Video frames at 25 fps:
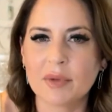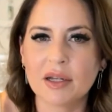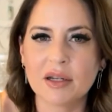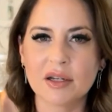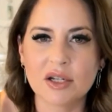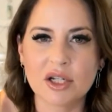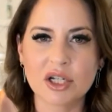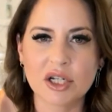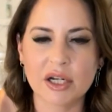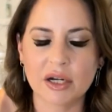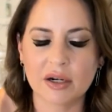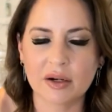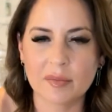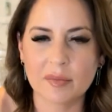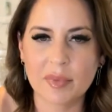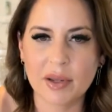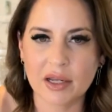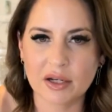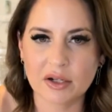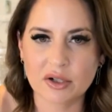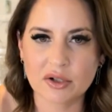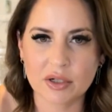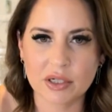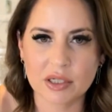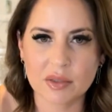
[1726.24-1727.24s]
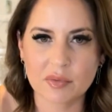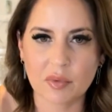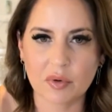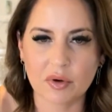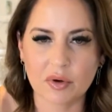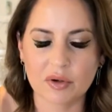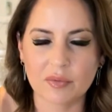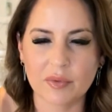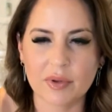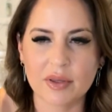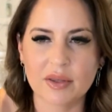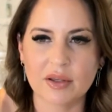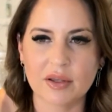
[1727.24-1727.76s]
I'm going to share a Pinterest
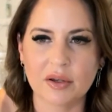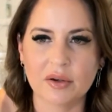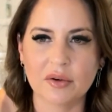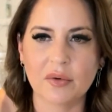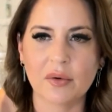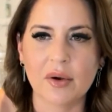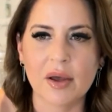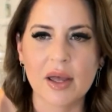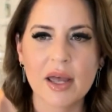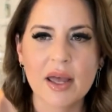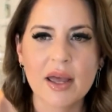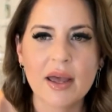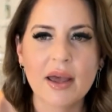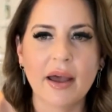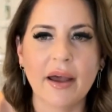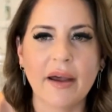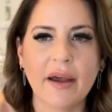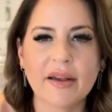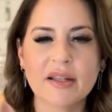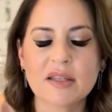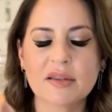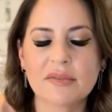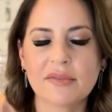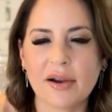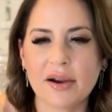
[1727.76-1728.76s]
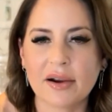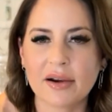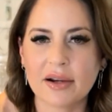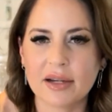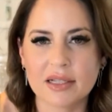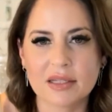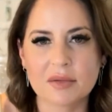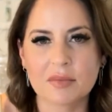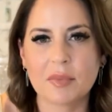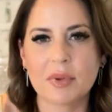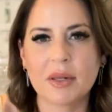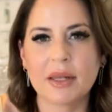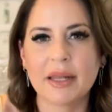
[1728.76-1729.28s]
board with you as far
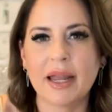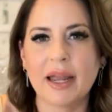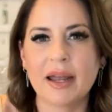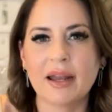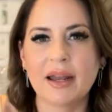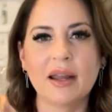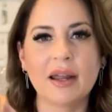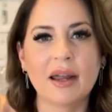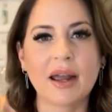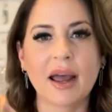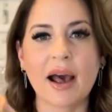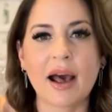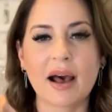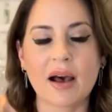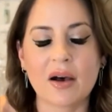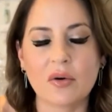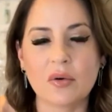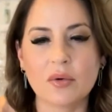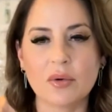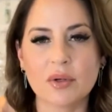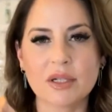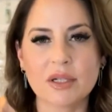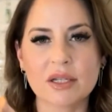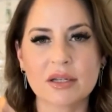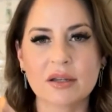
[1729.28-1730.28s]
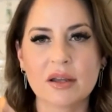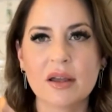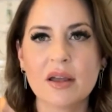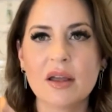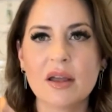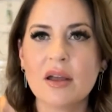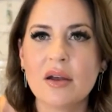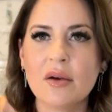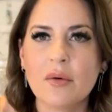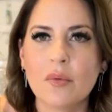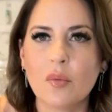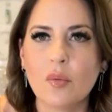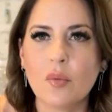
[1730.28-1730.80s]
as planning out
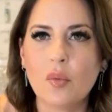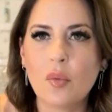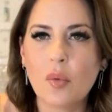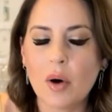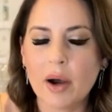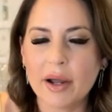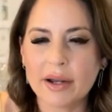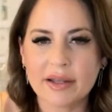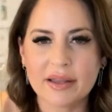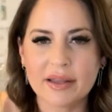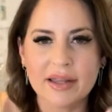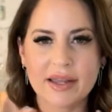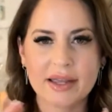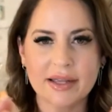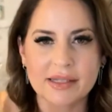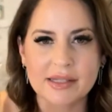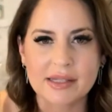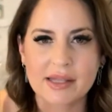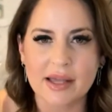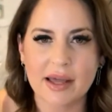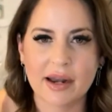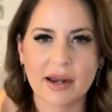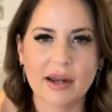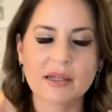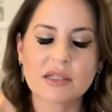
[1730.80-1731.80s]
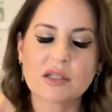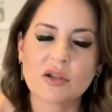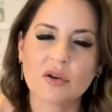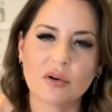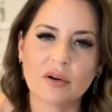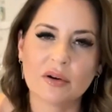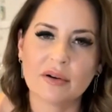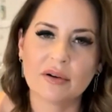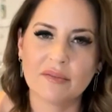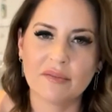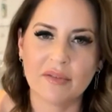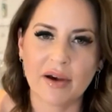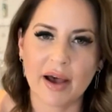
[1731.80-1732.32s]
what the aesthetics
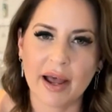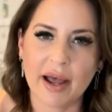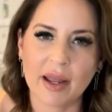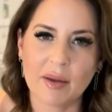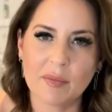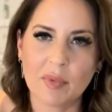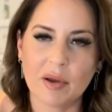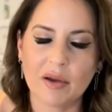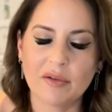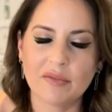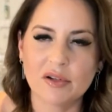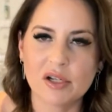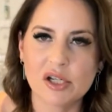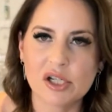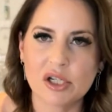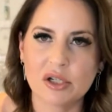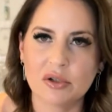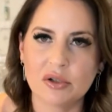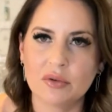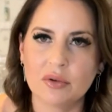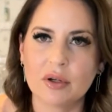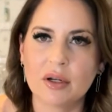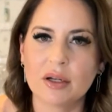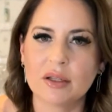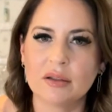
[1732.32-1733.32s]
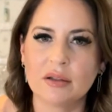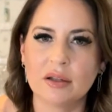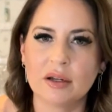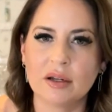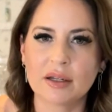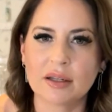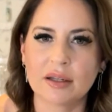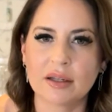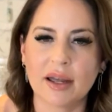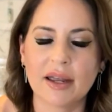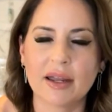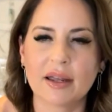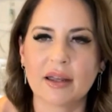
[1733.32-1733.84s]
or a vibe of a shoot could
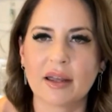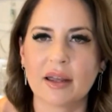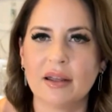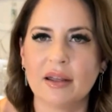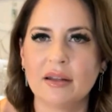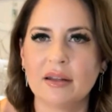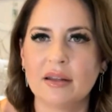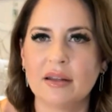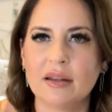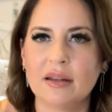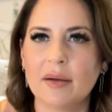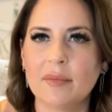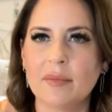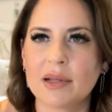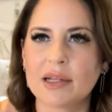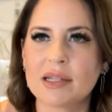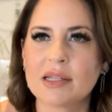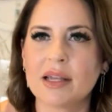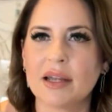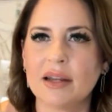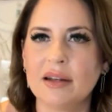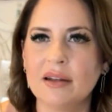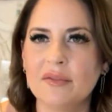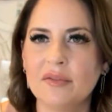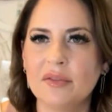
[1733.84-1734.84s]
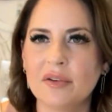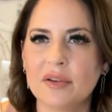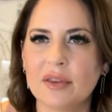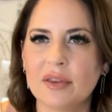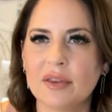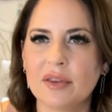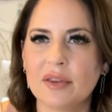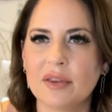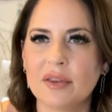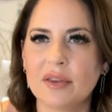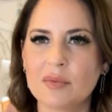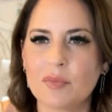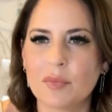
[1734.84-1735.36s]
look like. And I'm excited for
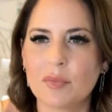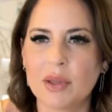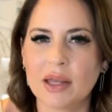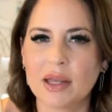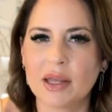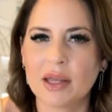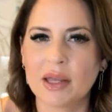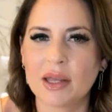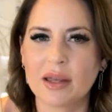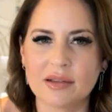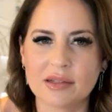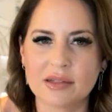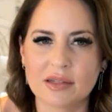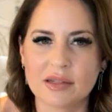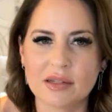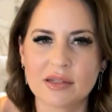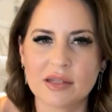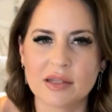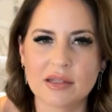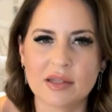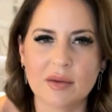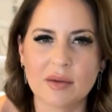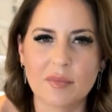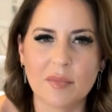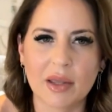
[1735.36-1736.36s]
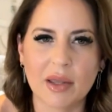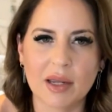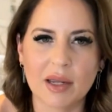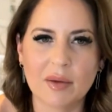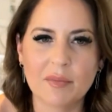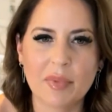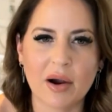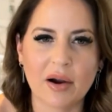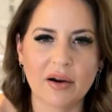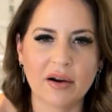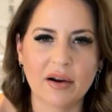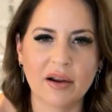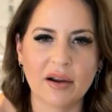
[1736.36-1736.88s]
this because this is a big
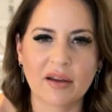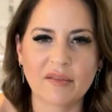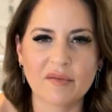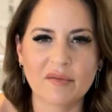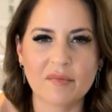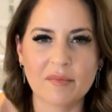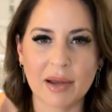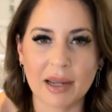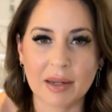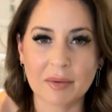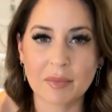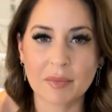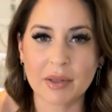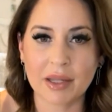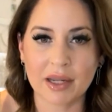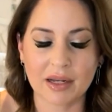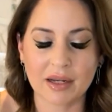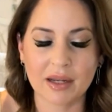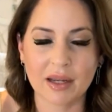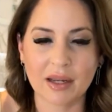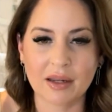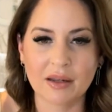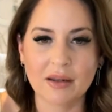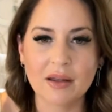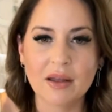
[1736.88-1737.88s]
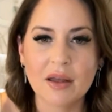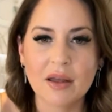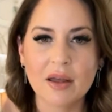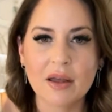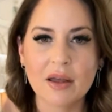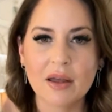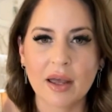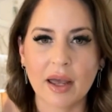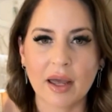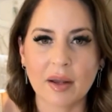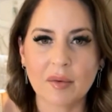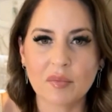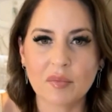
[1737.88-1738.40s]
part of my planning
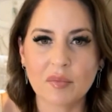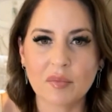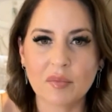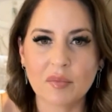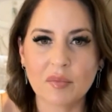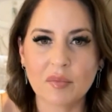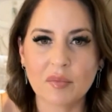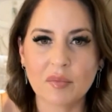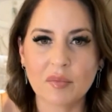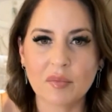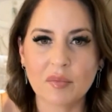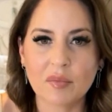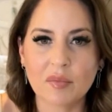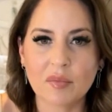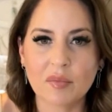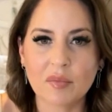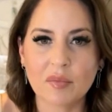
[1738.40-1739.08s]
and prep.